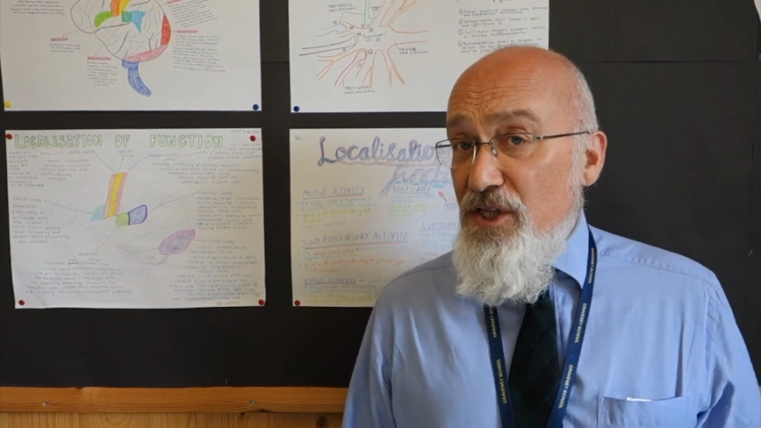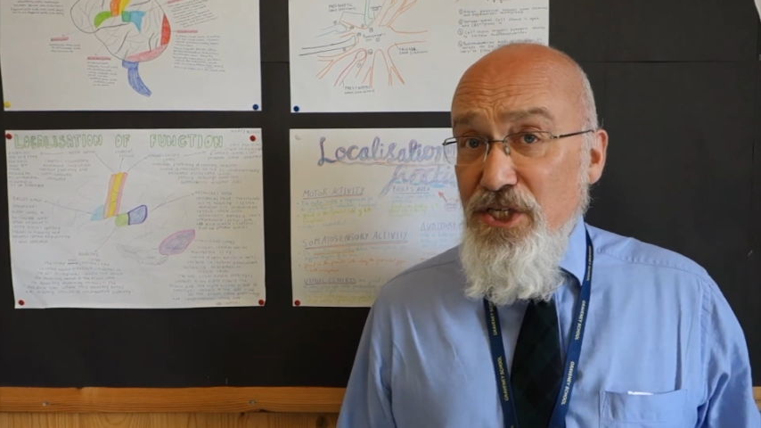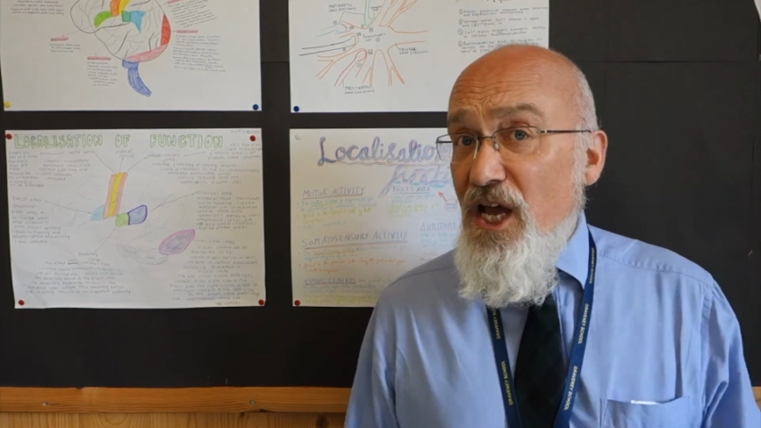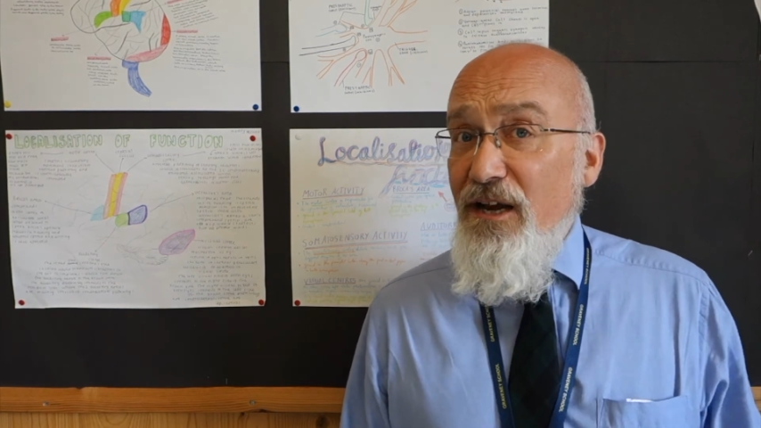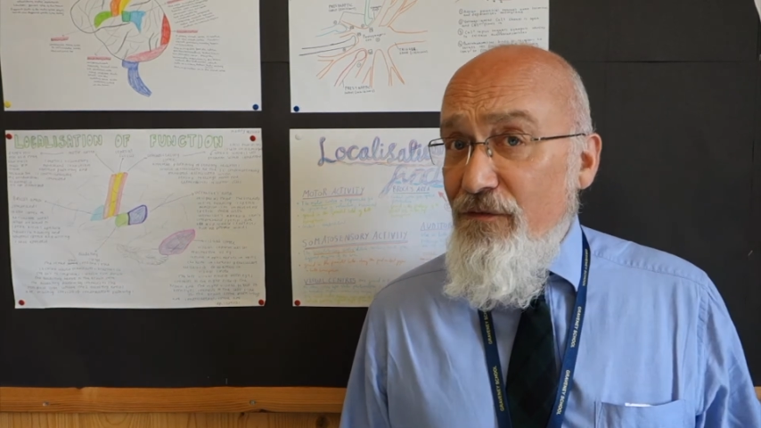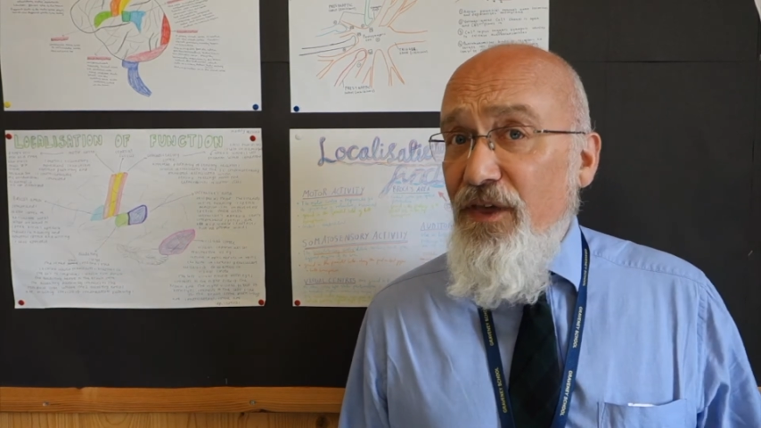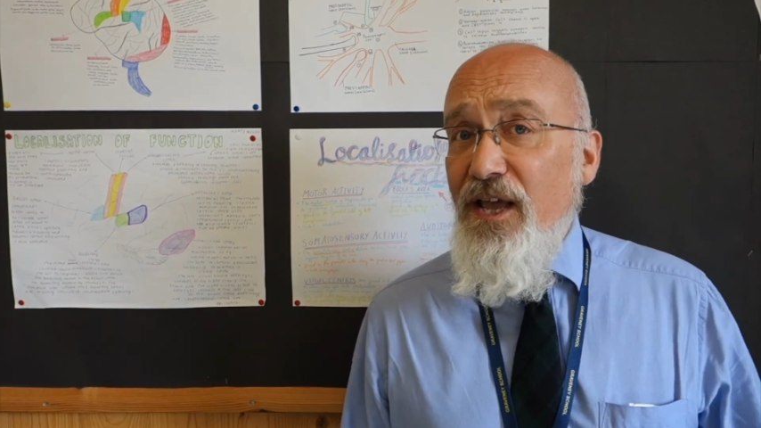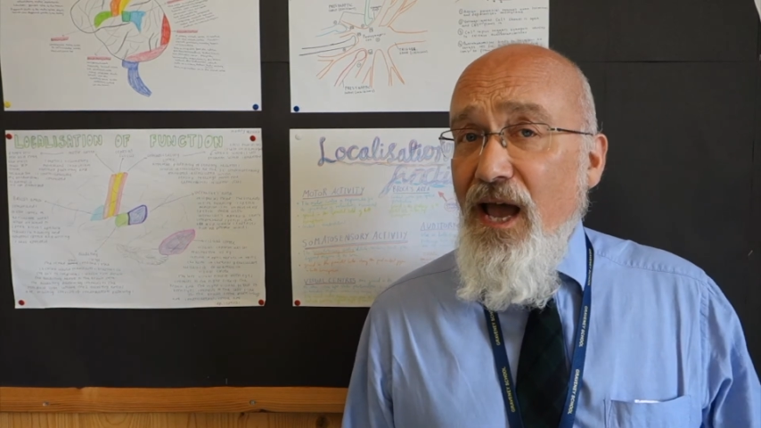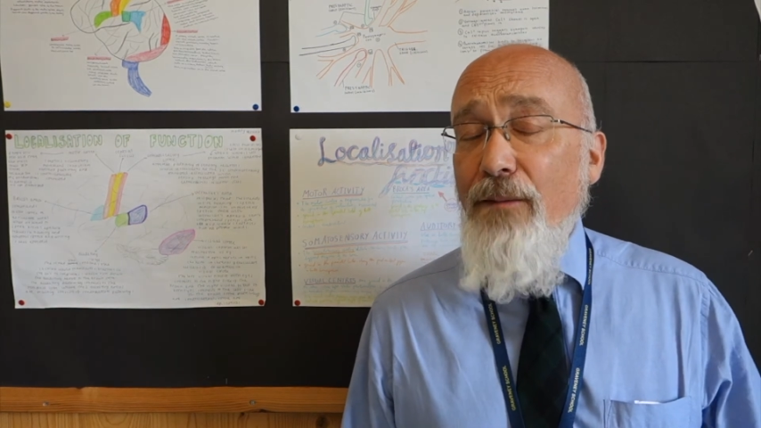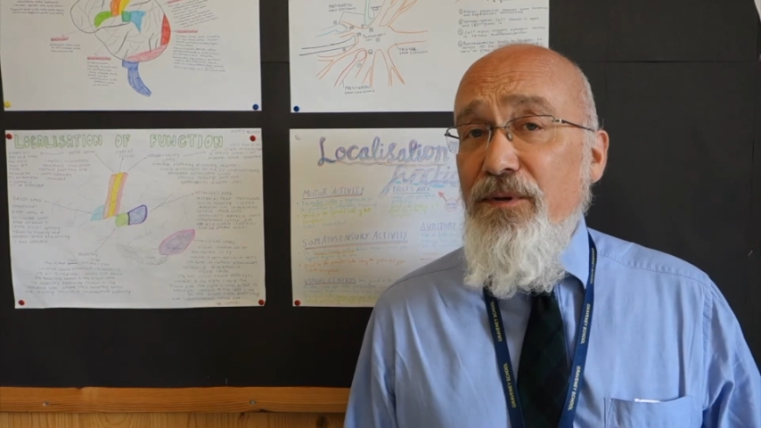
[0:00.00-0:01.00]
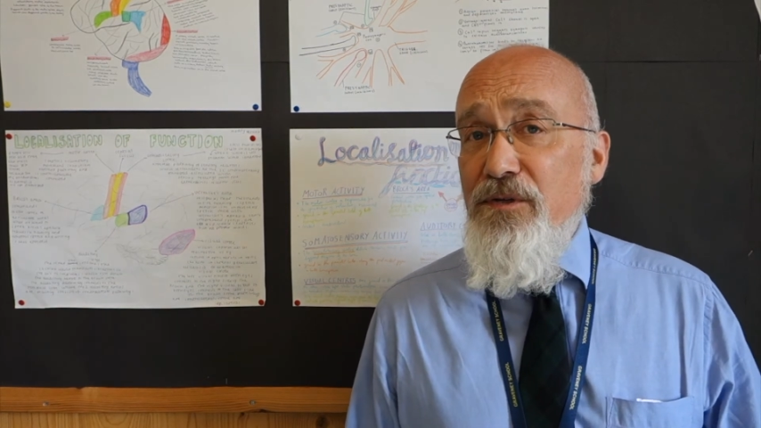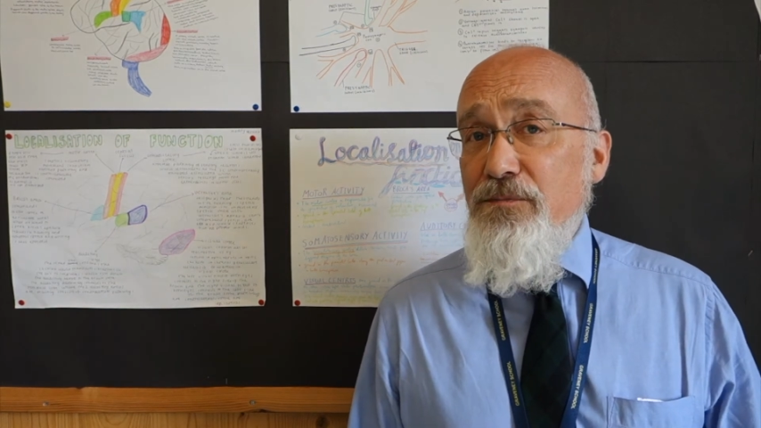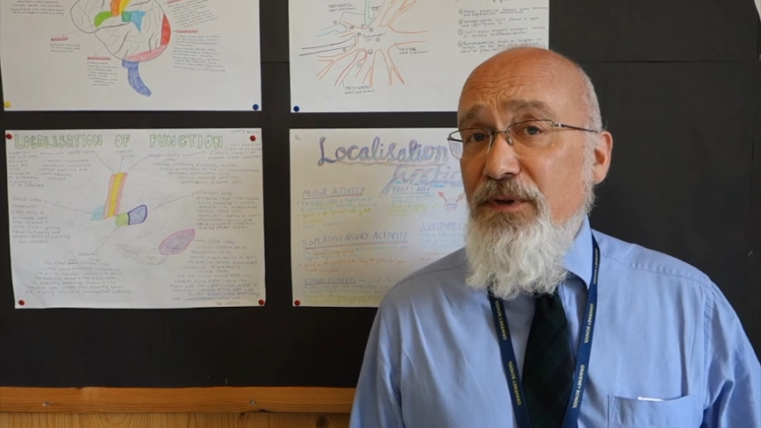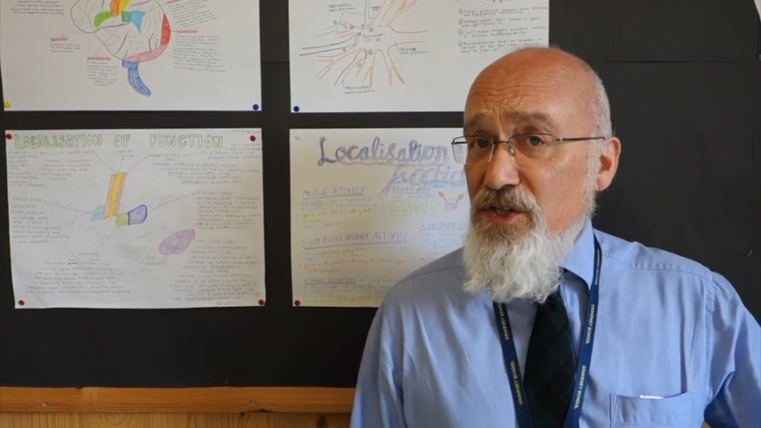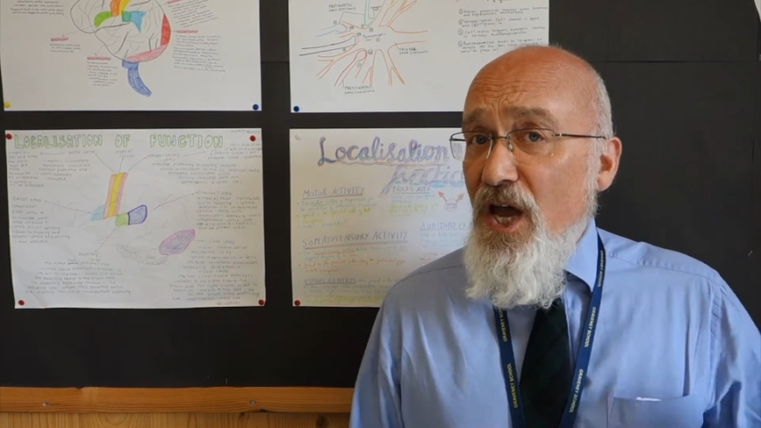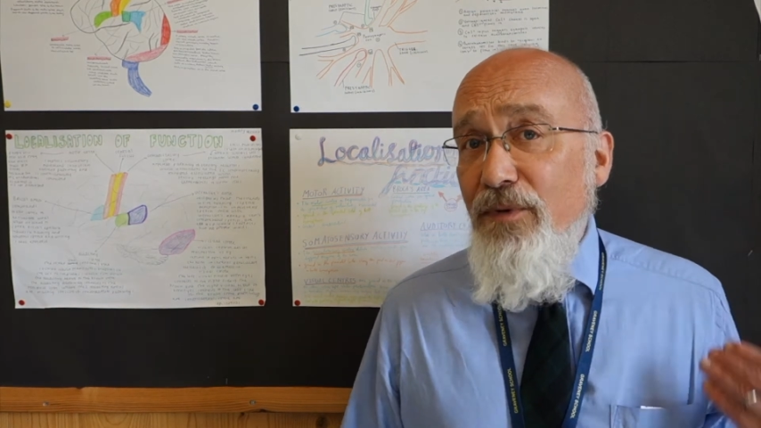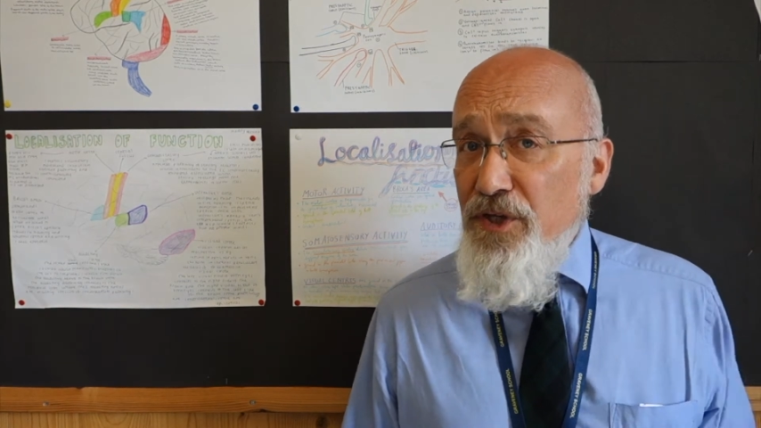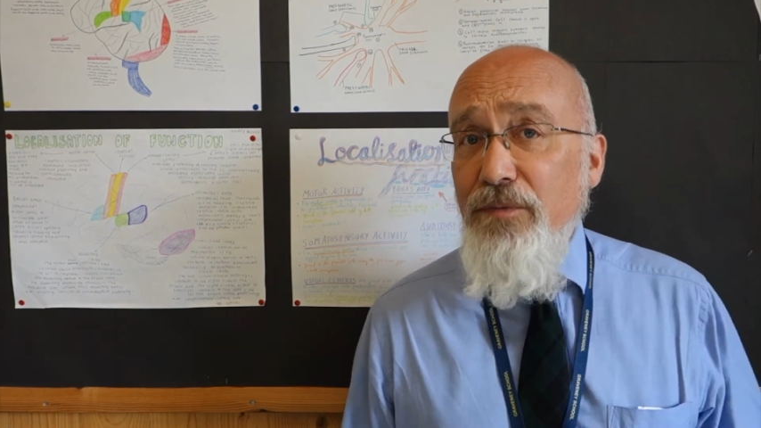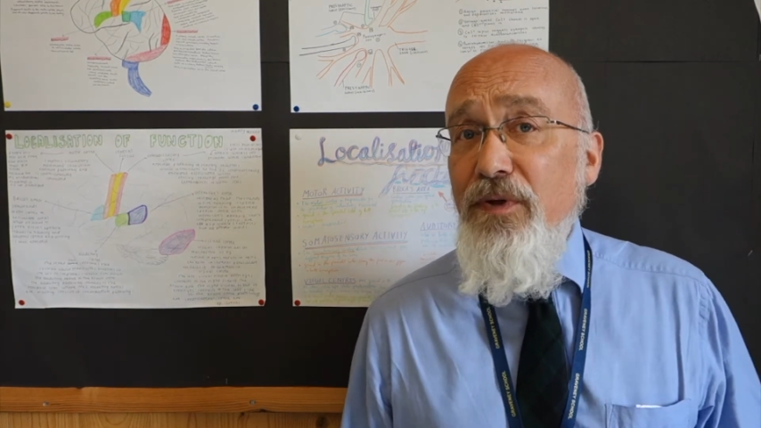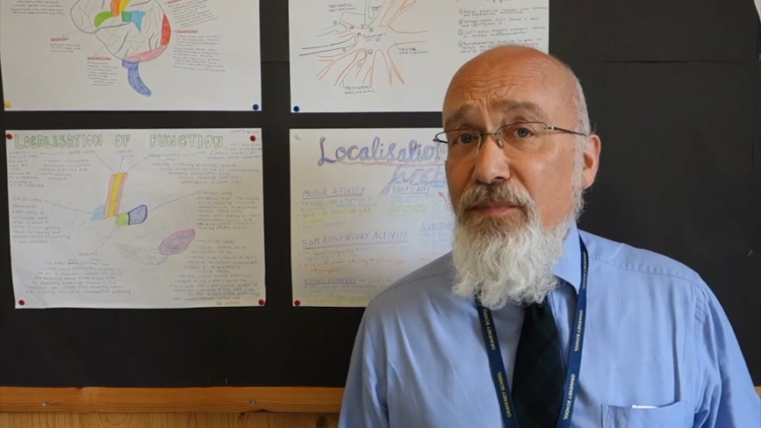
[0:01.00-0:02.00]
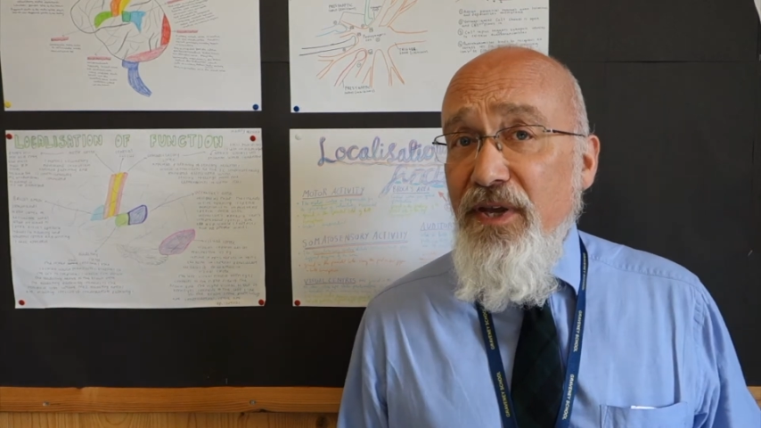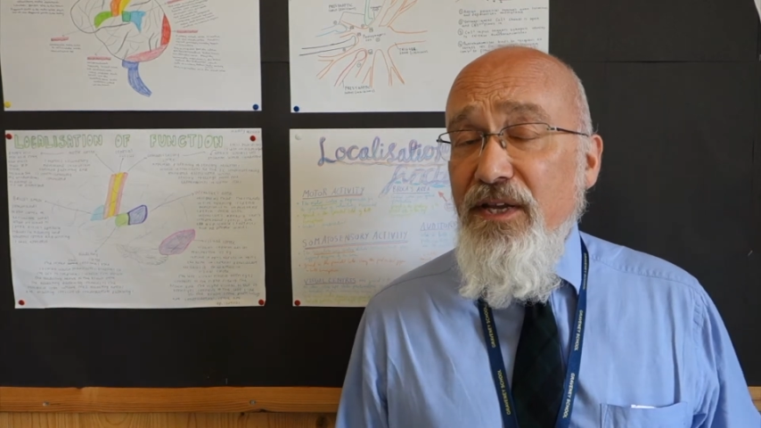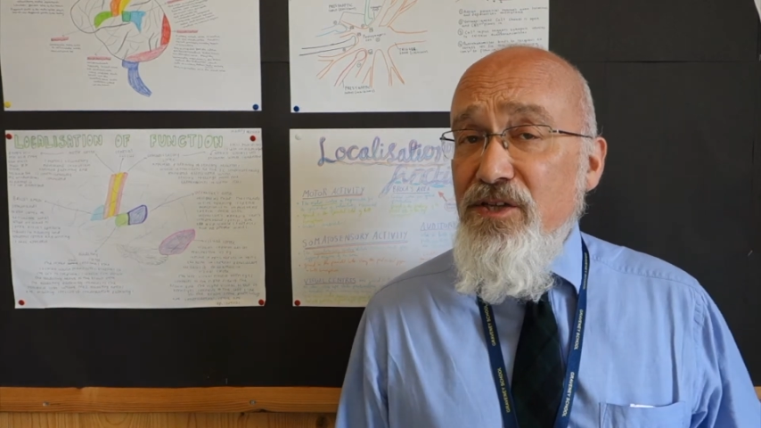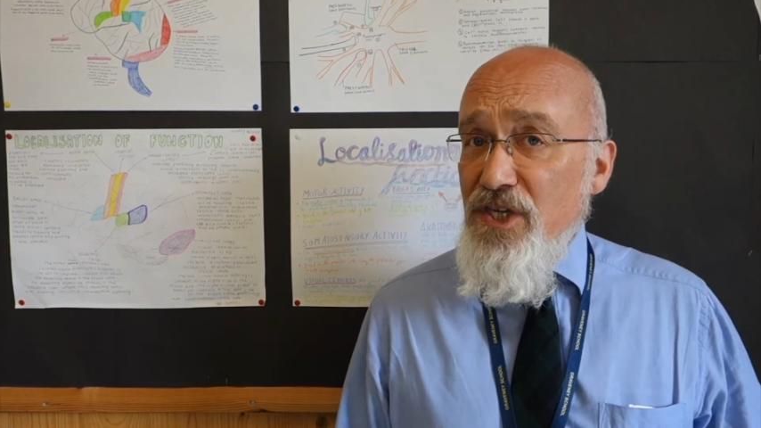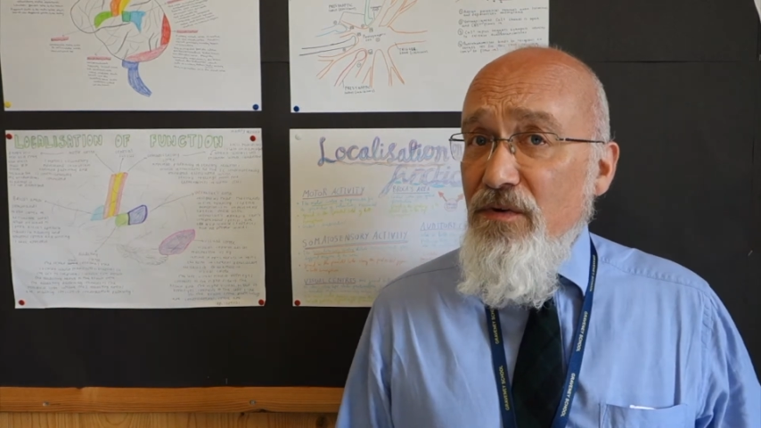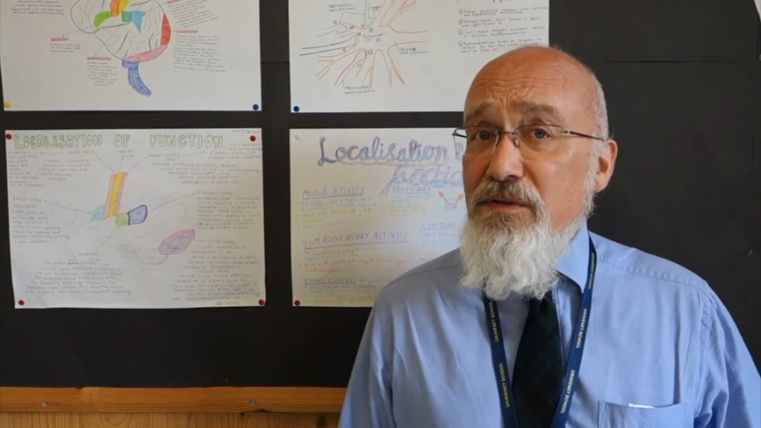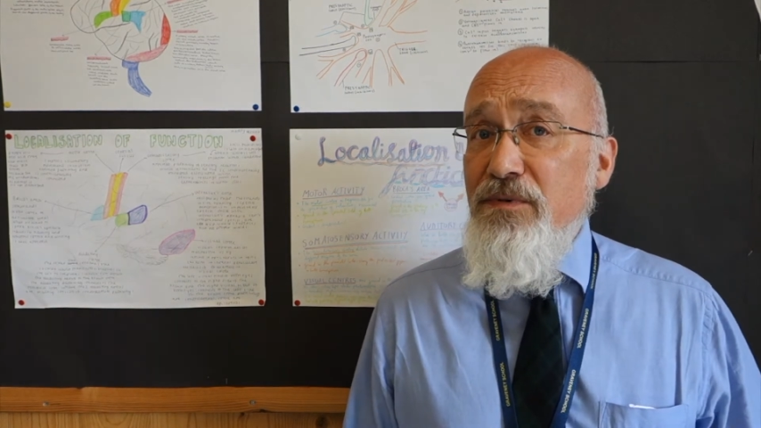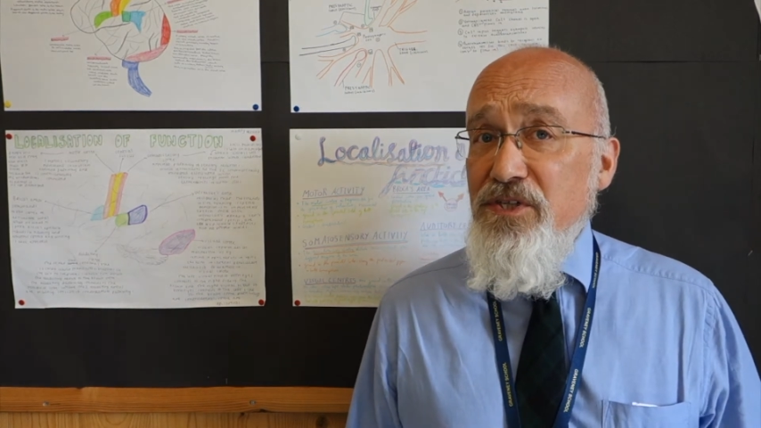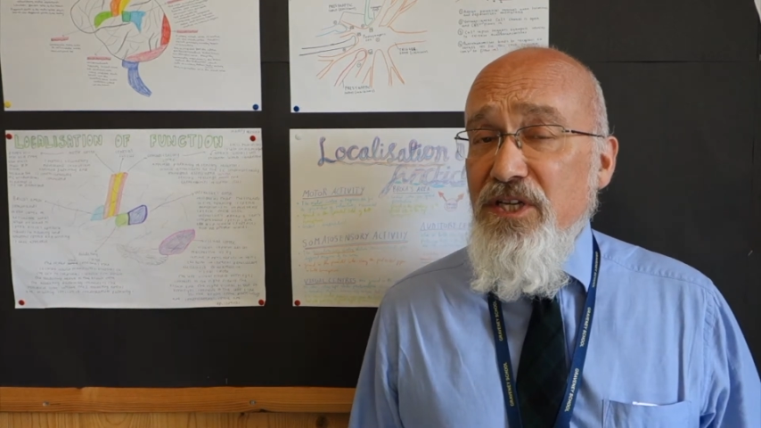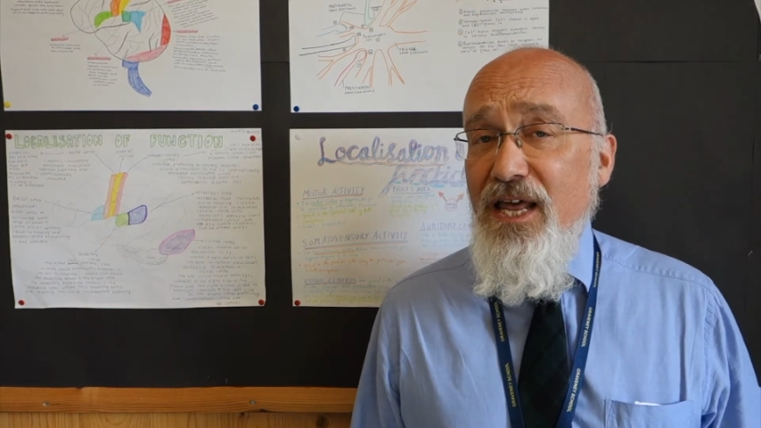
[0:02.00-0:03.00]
this kind of thing happens because I'm a human being, and so is Mr.